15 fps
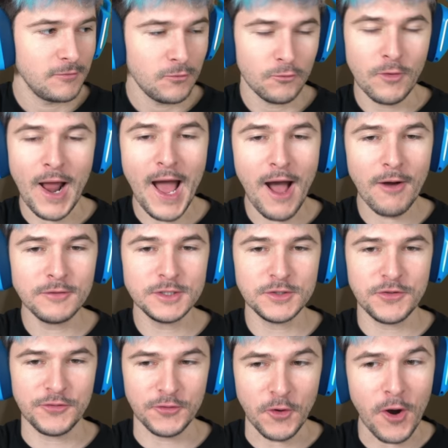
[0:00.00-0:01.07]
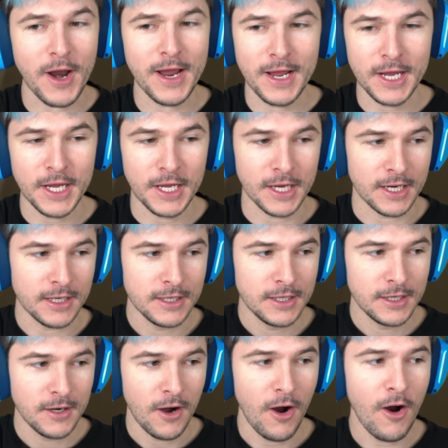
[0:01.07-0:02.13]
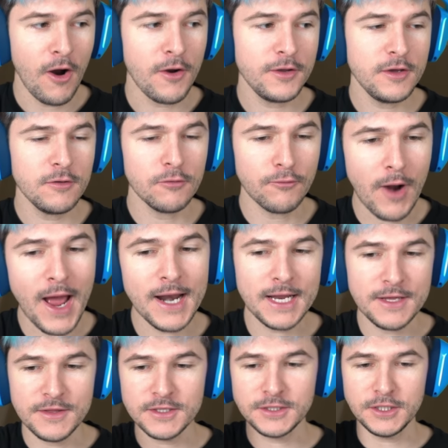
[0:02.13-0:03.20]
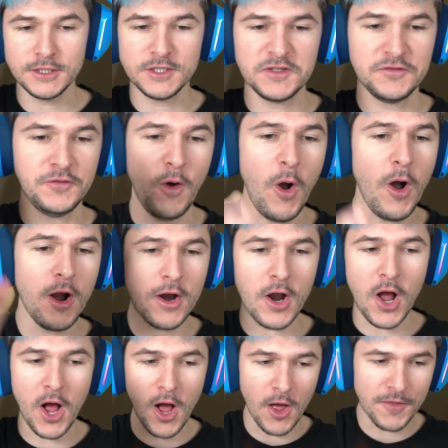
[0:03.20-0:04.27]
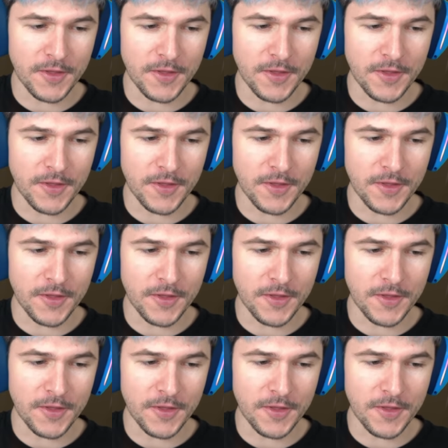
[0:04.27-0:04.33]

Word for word: Round three. Are you ready? This is for all